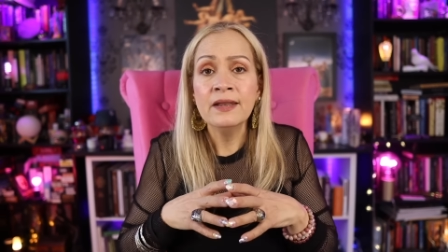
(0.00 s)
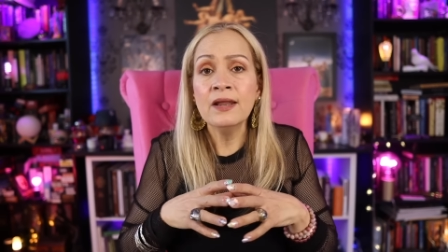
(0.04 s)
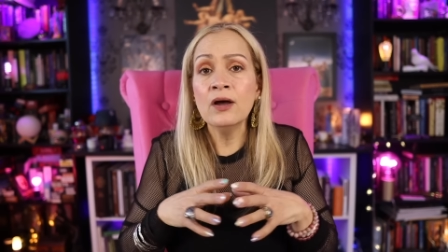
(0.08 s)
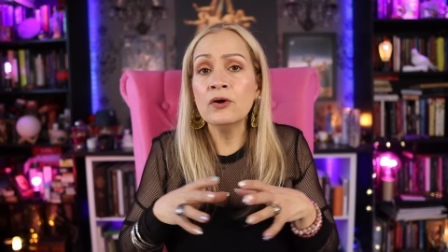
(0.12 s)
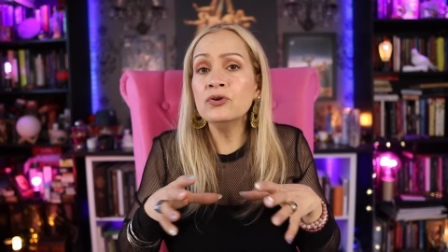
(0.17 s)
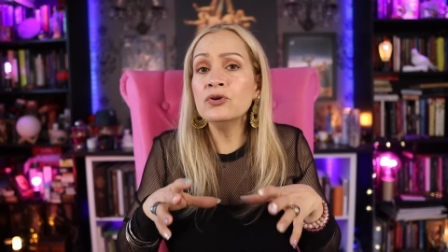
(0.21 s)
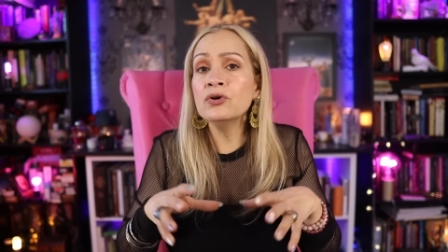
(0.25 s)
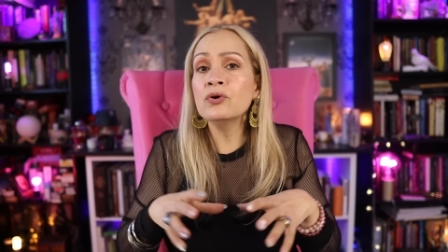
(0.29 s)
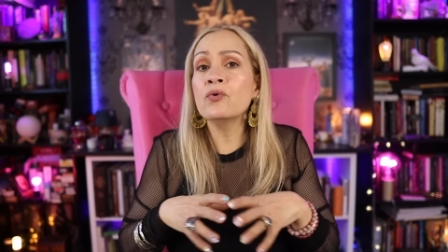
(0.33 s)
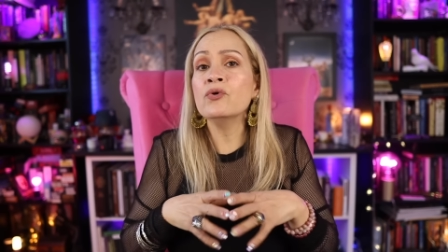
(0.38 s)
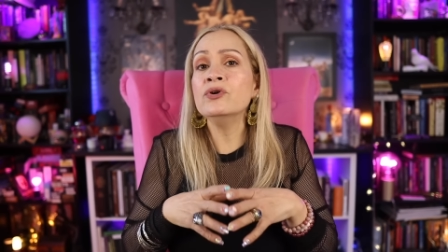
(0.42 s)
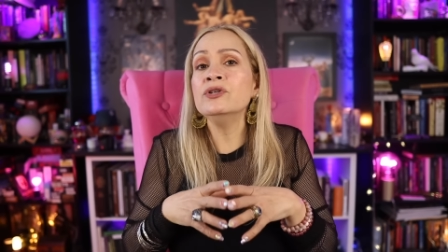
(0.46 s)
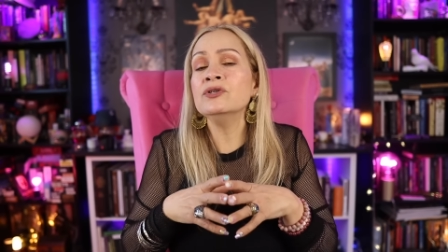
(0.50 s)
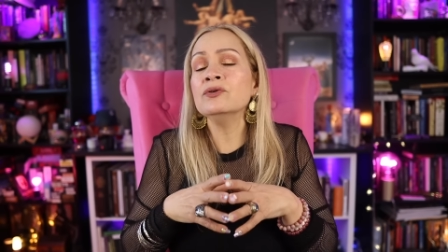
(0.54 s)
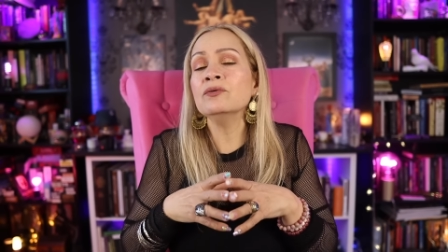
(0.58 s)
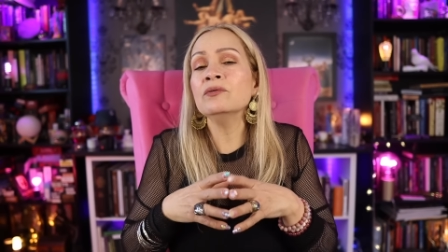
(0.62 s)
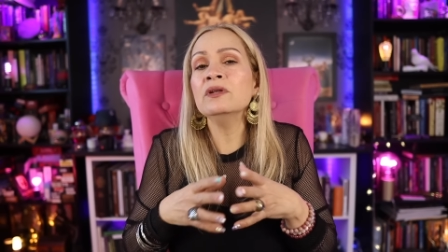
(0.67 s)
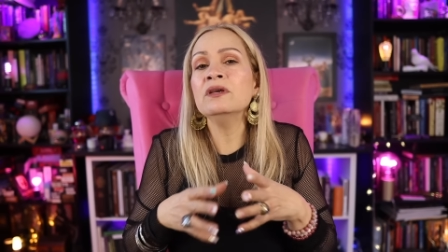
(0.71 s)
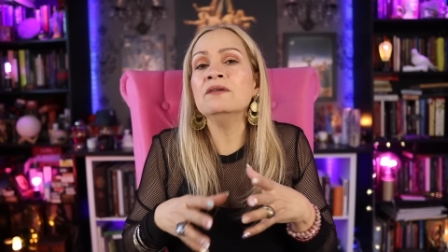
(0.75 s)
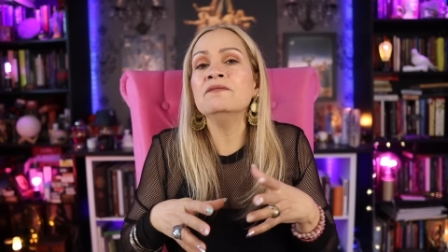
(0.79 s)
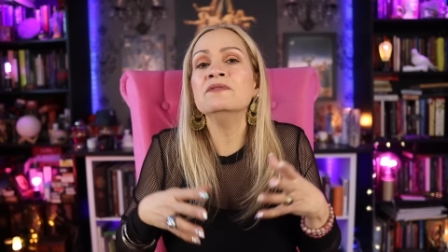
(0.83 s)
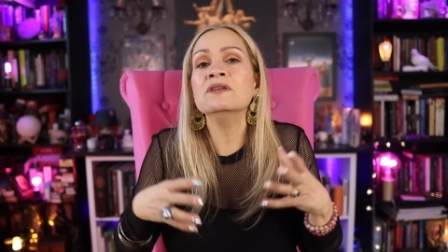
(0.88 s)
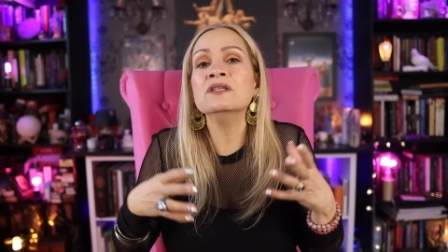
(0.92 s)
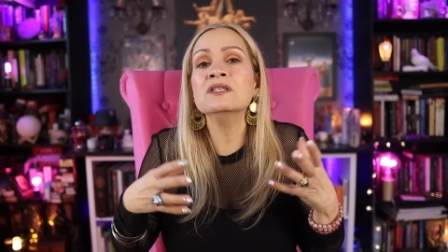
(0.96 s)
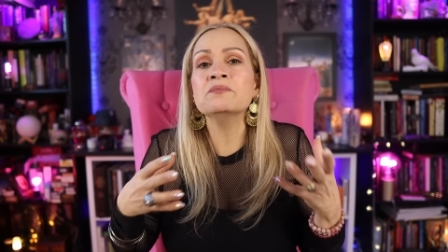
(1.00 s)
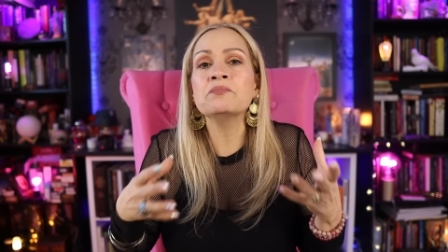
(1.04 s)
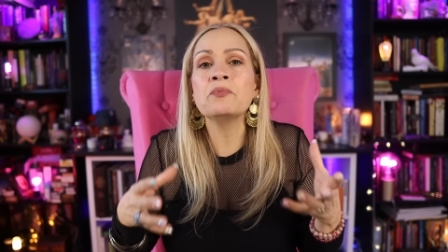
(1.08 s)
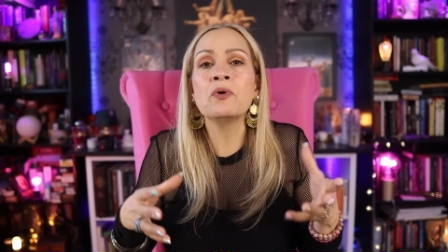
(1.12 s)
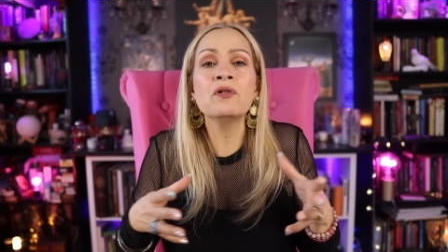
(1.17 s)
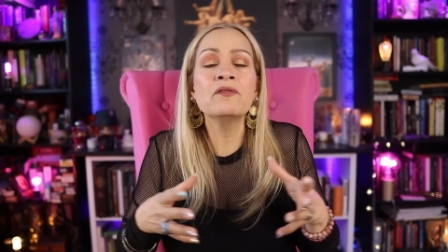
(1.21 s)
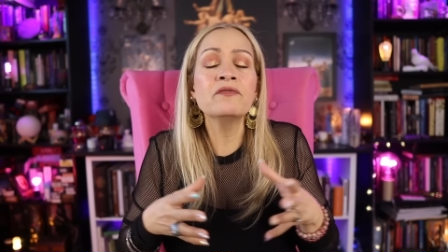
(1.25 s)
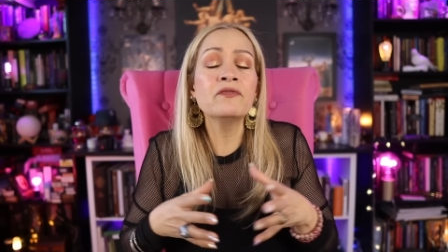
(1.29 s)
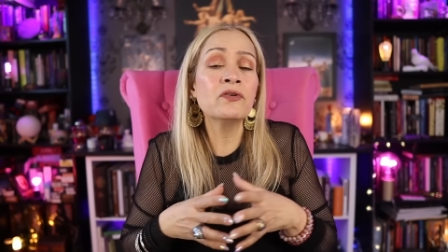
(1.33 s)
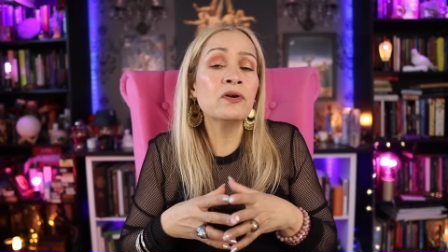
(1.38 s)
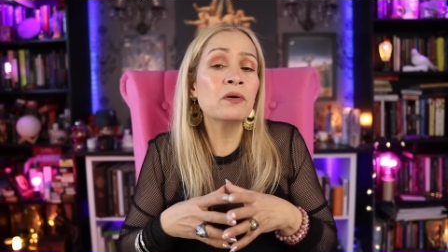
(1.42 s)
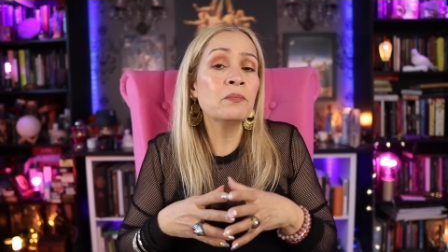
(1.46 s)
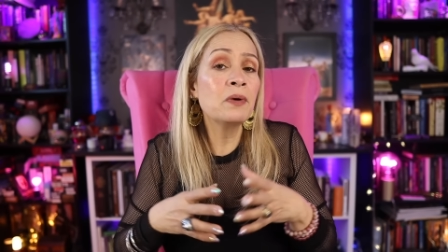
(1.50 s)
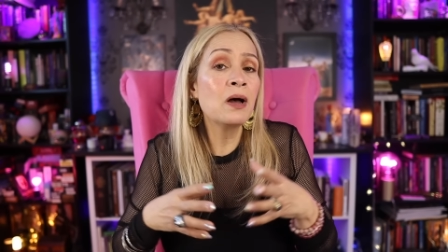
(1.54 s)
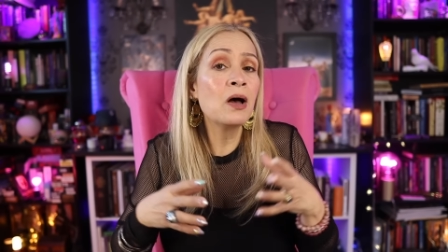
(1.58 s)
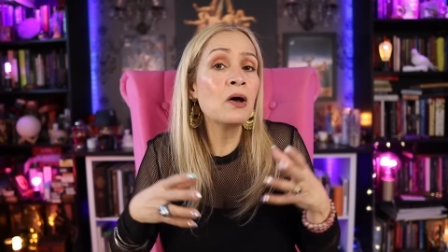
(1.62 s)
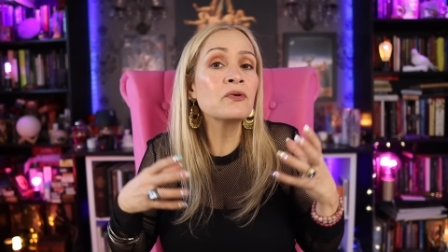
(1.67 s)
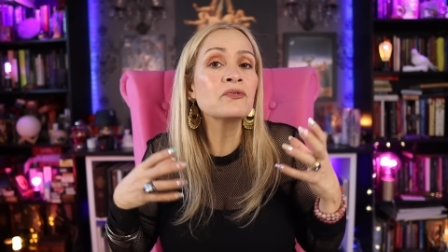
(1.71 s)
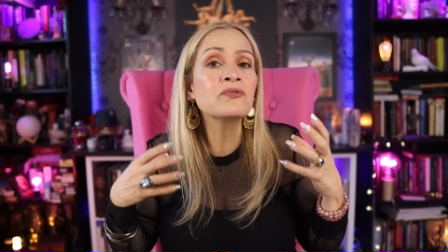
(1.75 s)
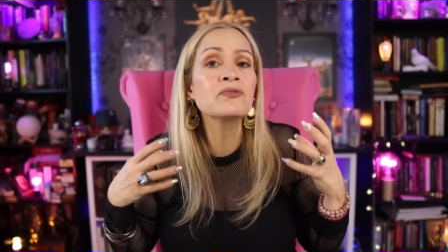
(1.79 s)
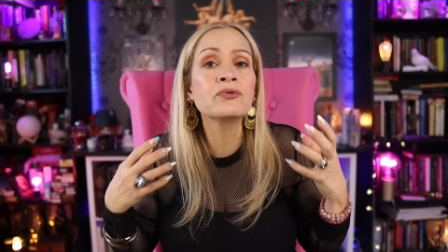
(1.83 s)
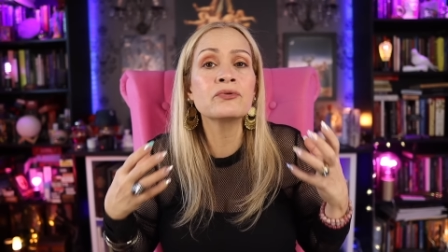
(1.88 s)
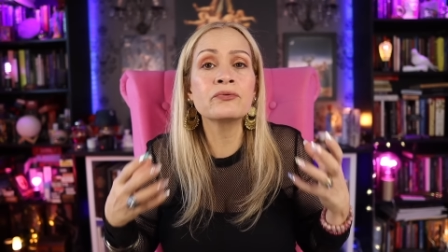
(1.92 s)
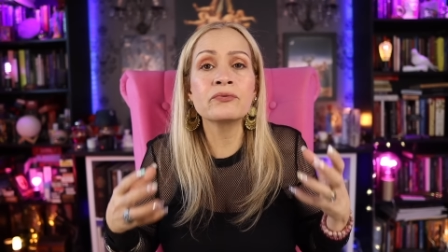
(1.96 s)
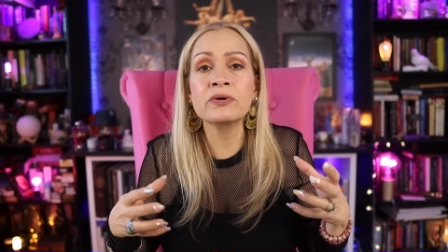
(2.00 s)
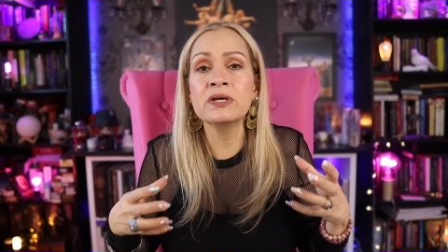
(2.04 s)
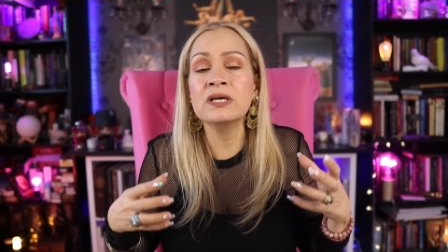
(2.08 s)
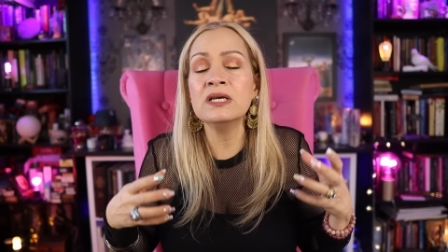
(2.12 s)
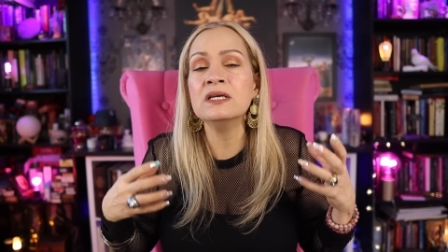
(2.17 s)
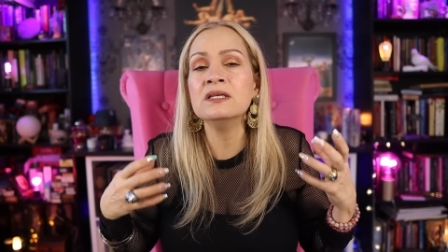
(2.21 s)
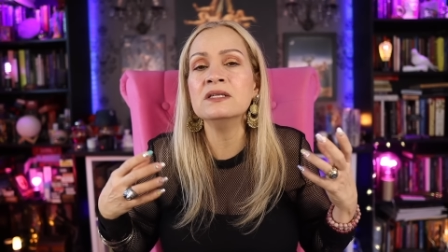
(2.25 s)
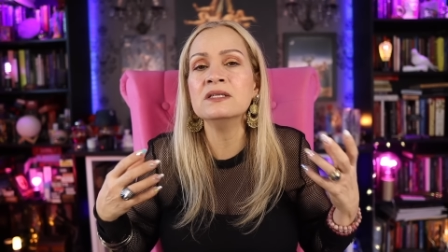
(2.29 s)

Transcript: Now you're going to leave this bowl for about three